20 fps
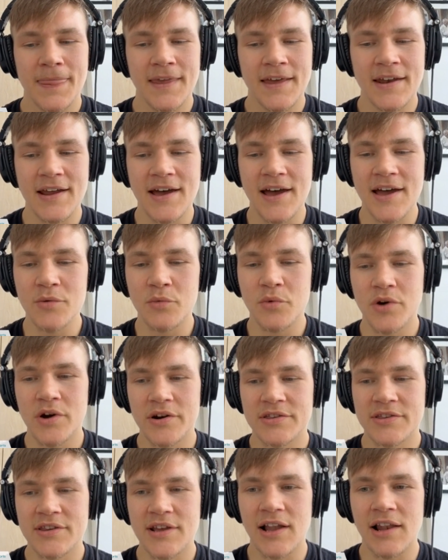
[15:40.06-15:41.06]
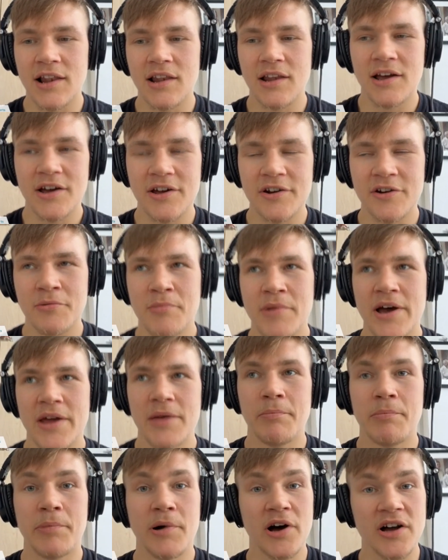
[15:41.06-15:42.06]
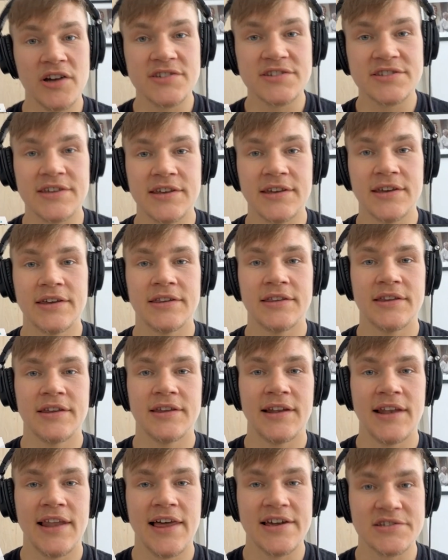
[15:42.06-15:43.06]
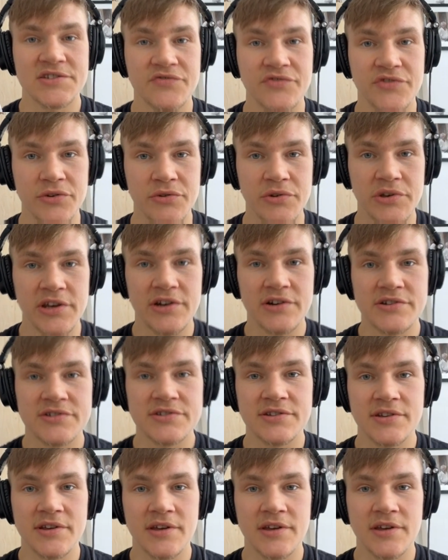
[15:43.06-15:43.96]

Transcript: And I worked a lot on my boxing in the last few years